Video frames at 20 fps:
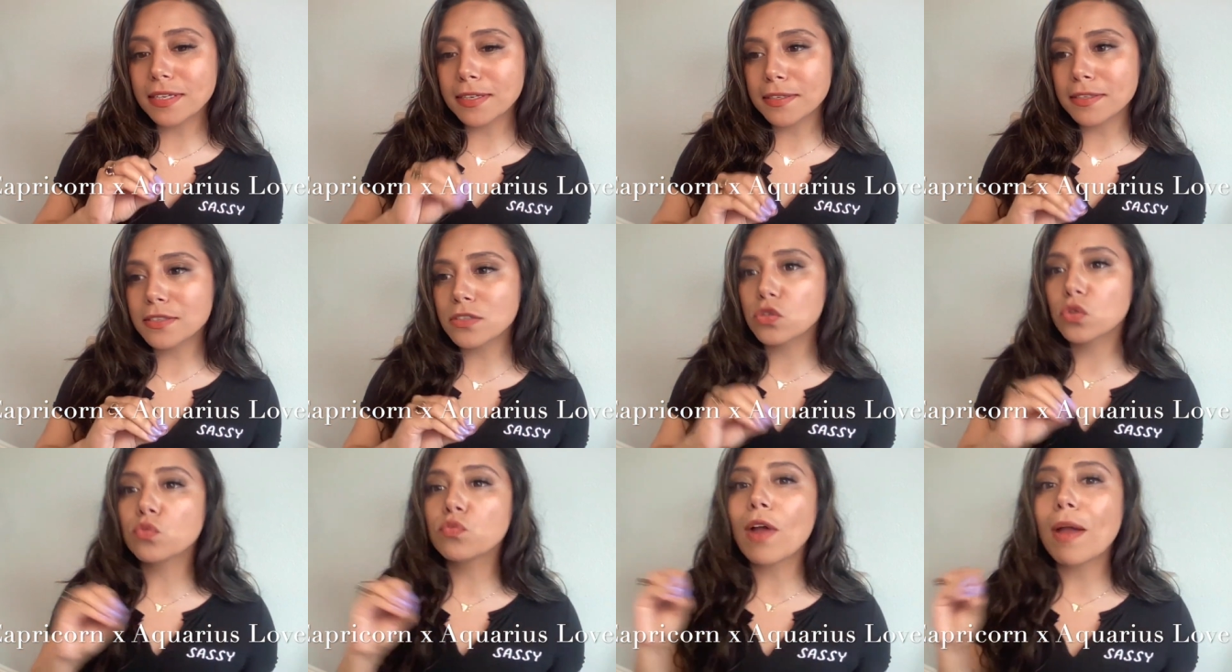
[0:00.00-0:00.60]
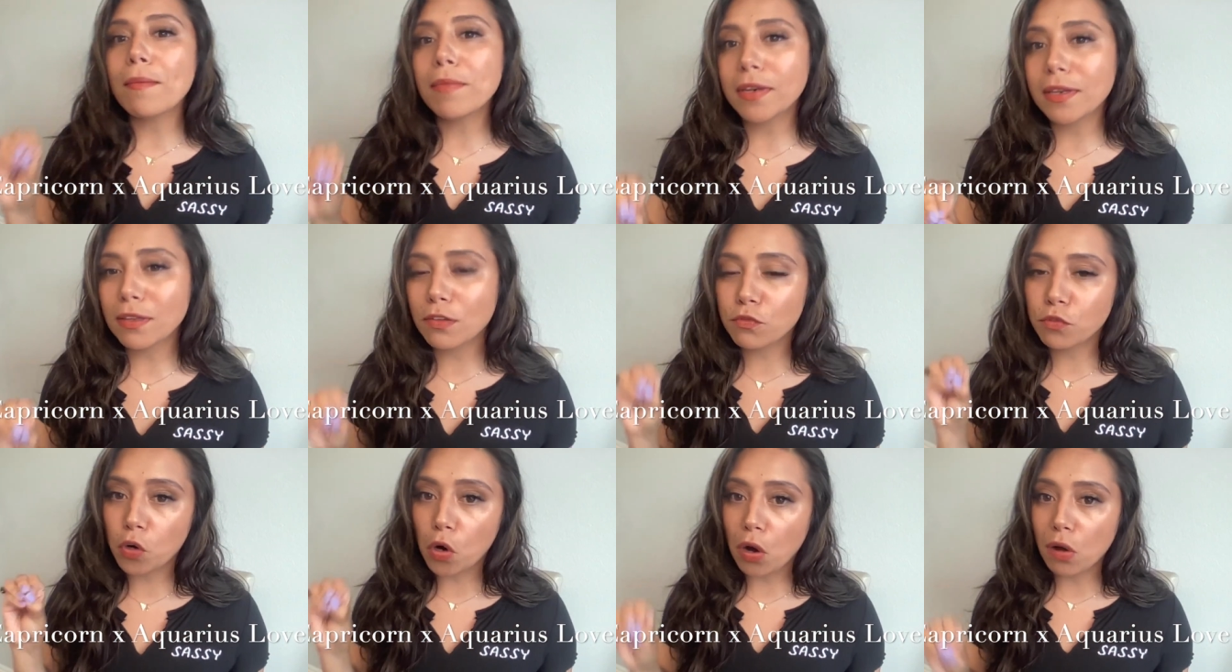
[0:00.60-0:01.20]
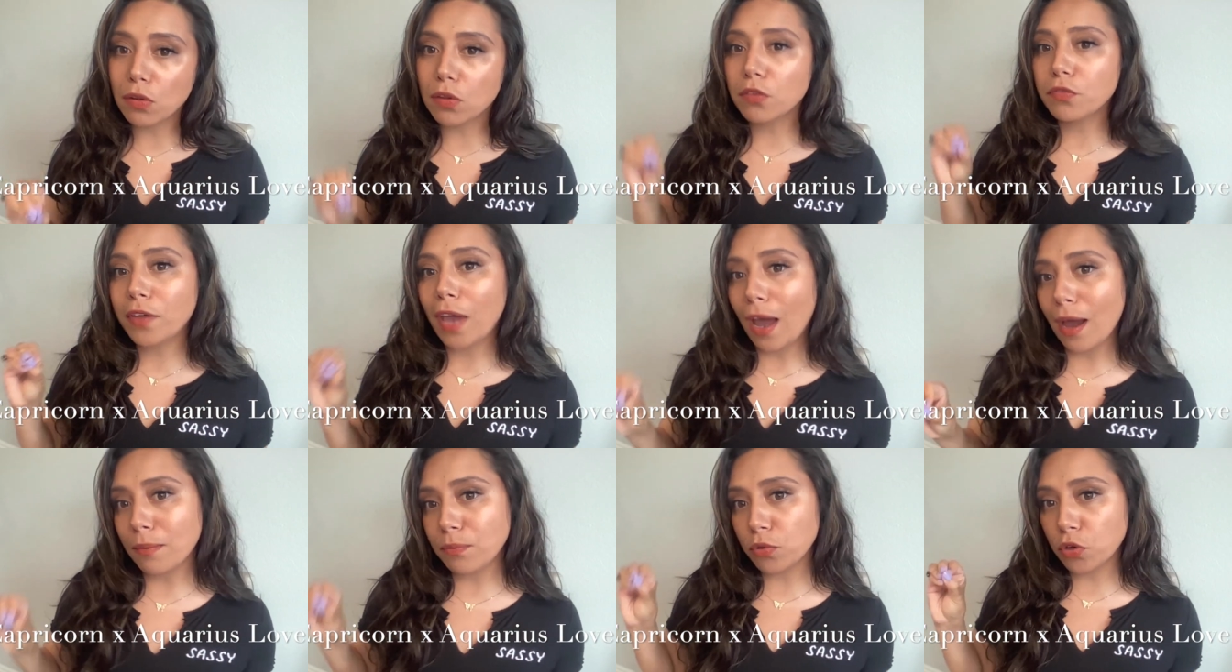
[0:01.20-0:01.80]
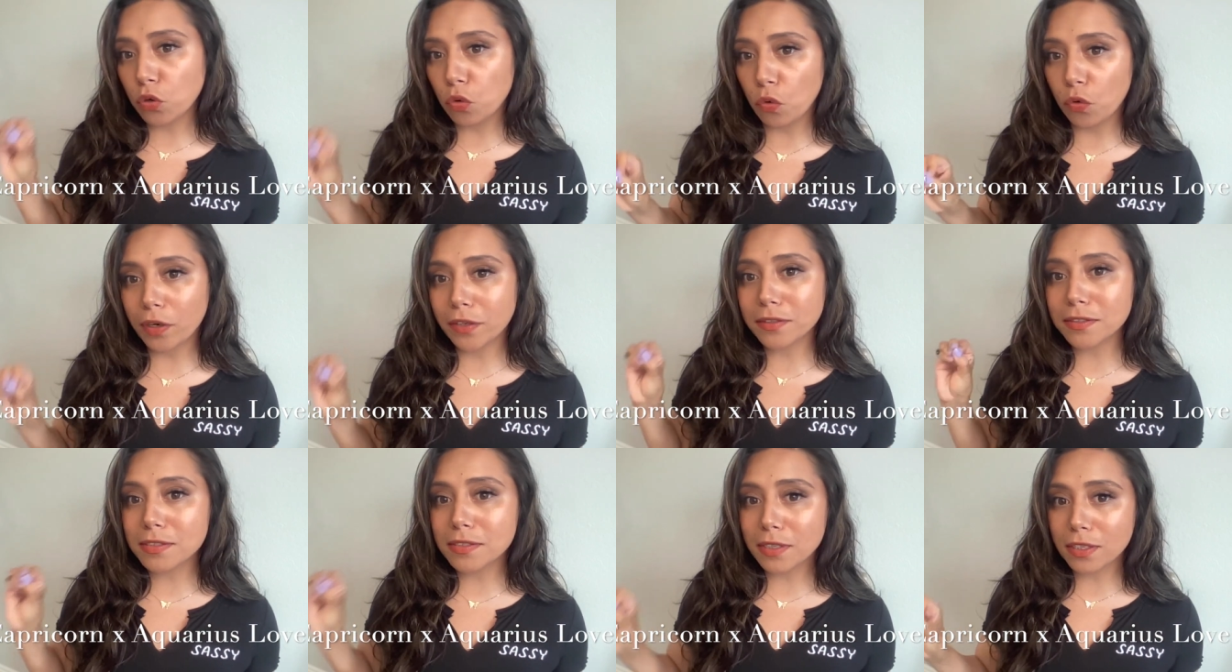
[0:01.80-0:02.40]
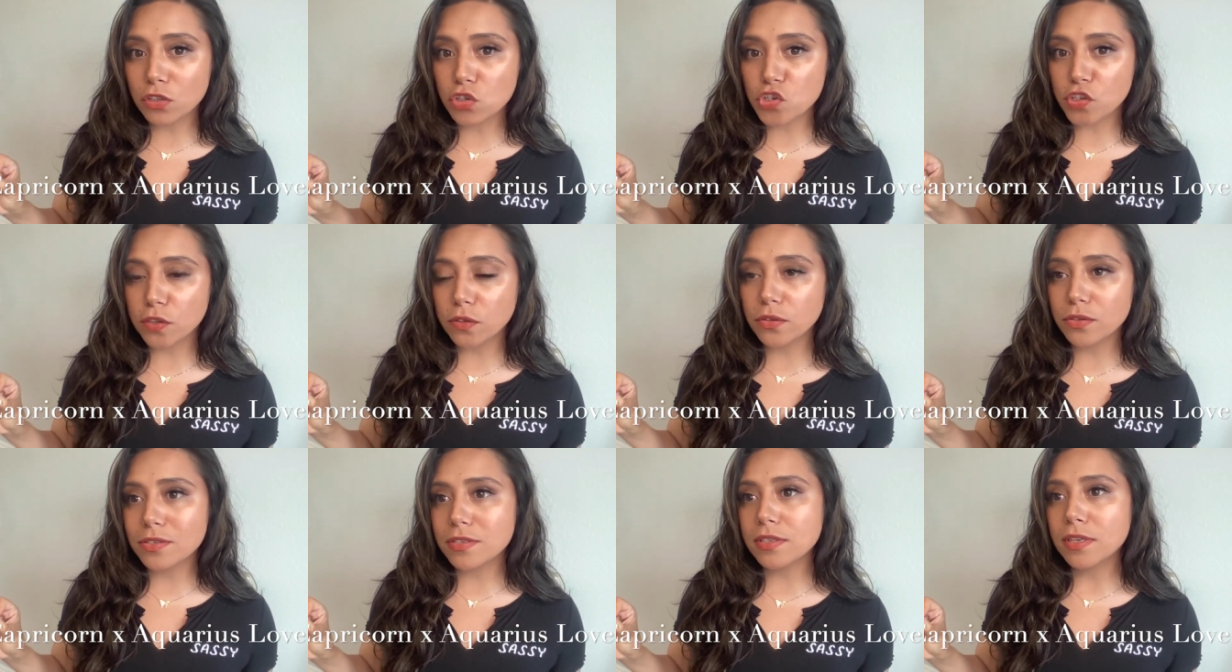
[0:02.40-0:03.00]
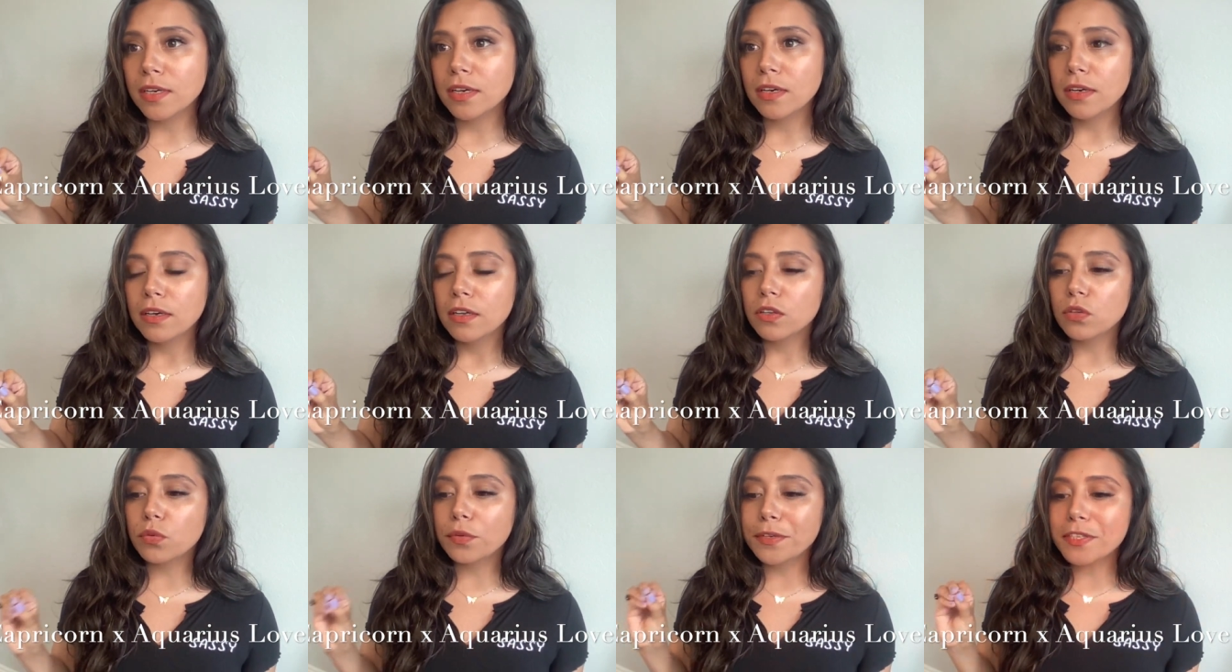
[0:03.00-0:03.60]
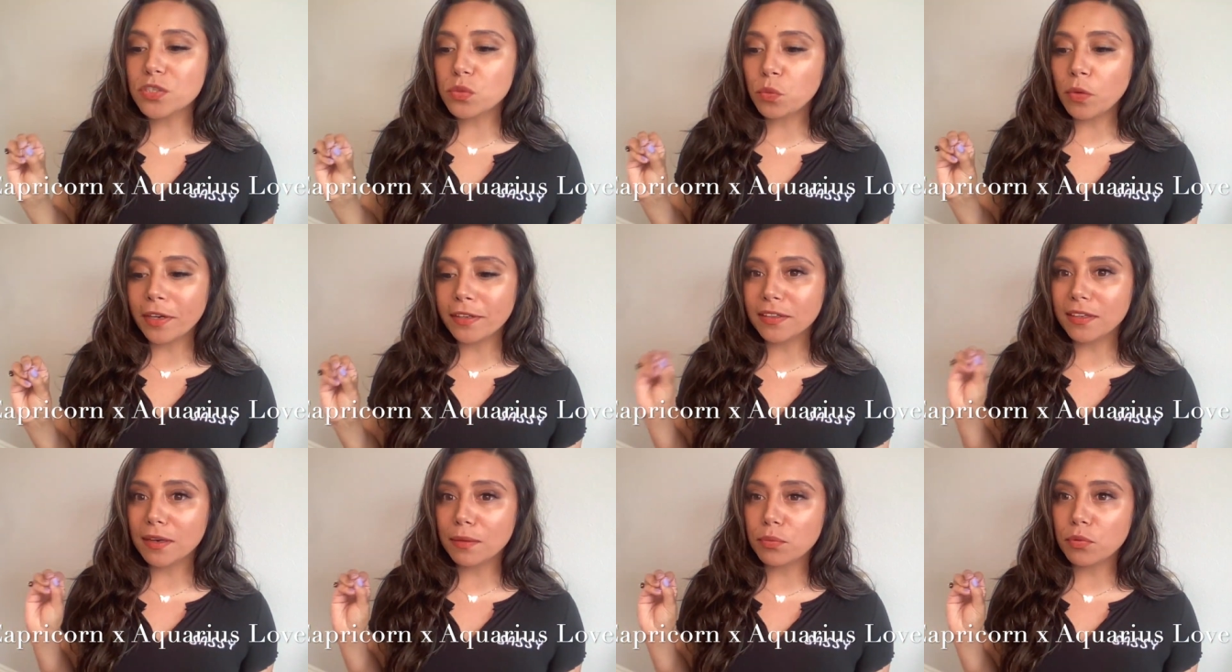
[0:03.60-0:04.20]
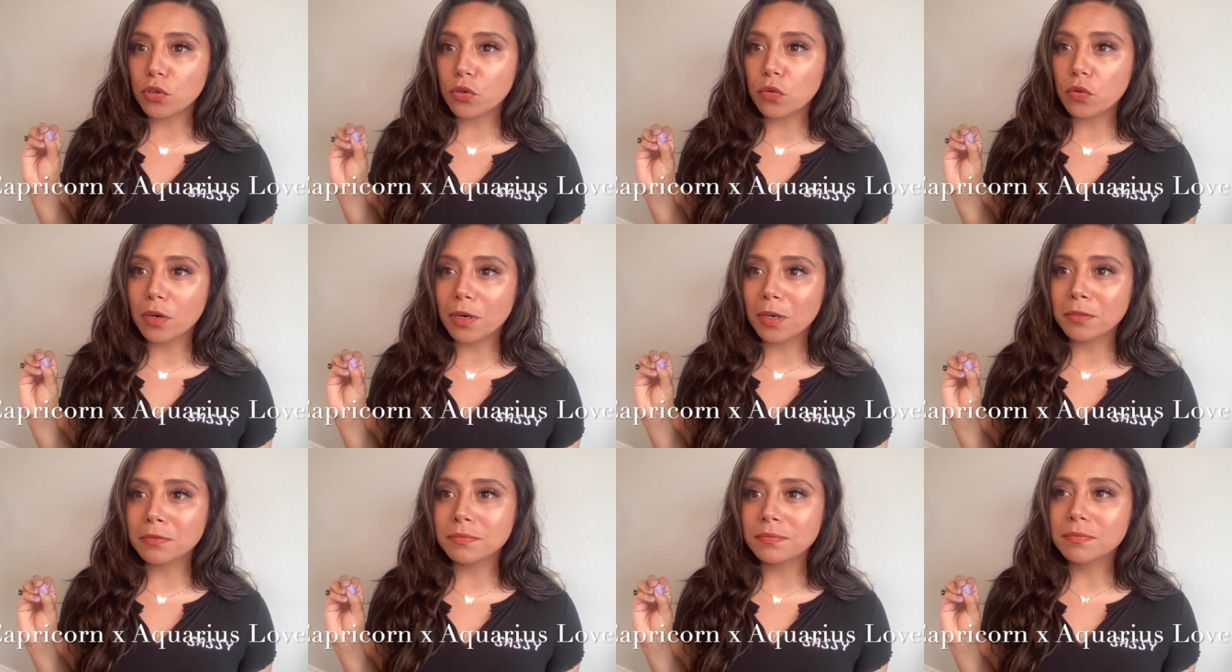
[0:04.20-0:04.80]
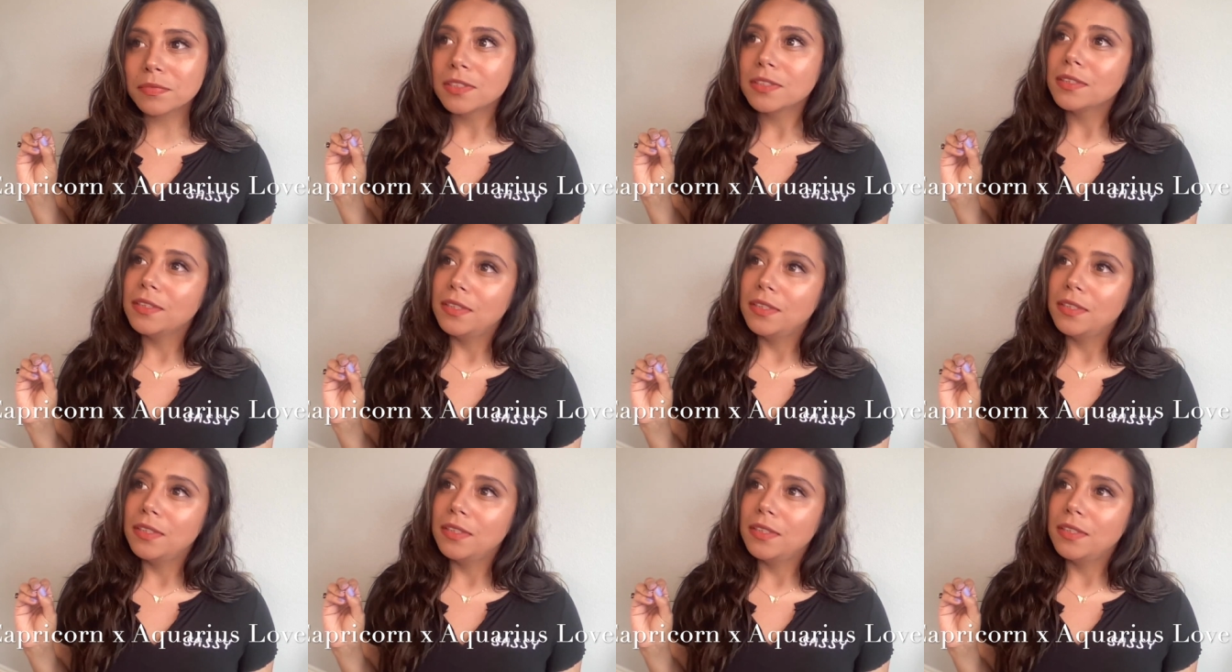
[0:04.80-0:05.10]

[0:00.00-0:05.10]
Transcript: is the remedy for all of Capricorn's issues. The reason why Capricorn